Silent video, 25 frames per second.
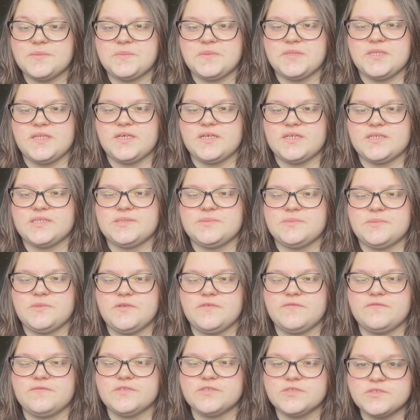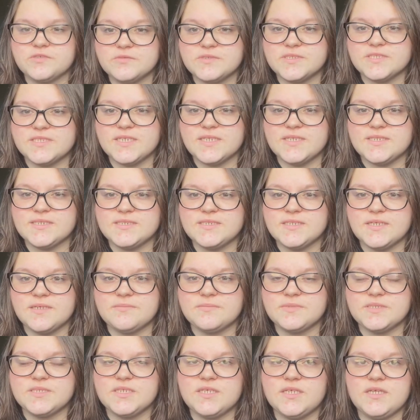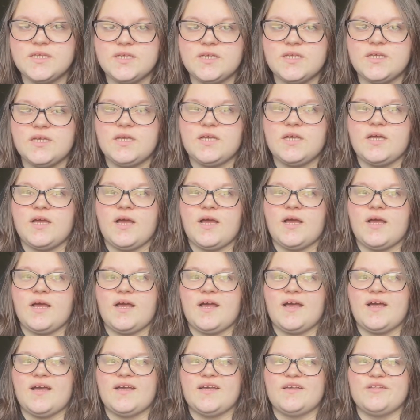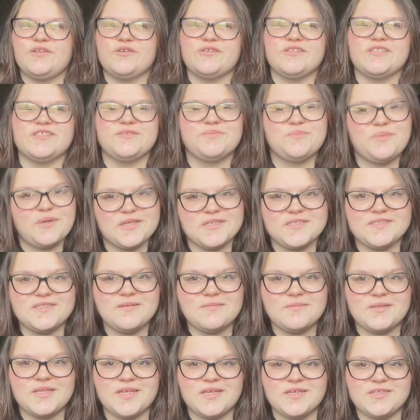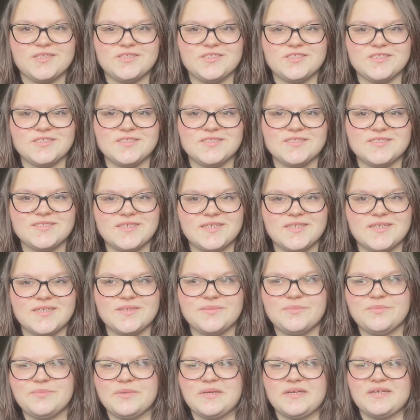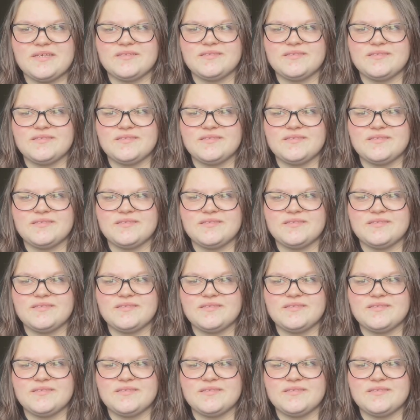in the hospital for suicide attempt. I know that's probably something I shouldn't say, but